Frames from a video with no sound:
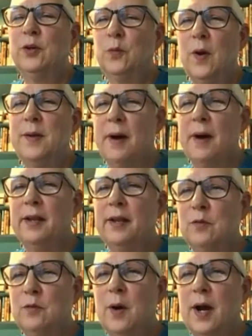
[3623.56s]
your one bottle
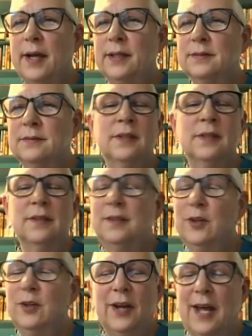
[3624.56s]
of wine,
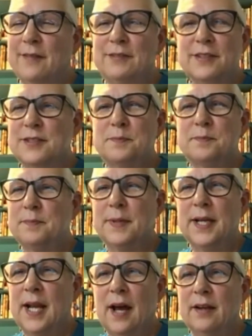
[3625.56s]
you don't have to
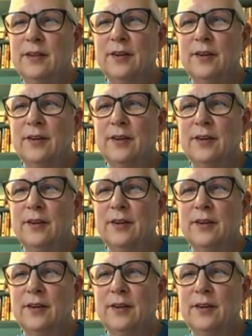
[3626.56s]
spit it out.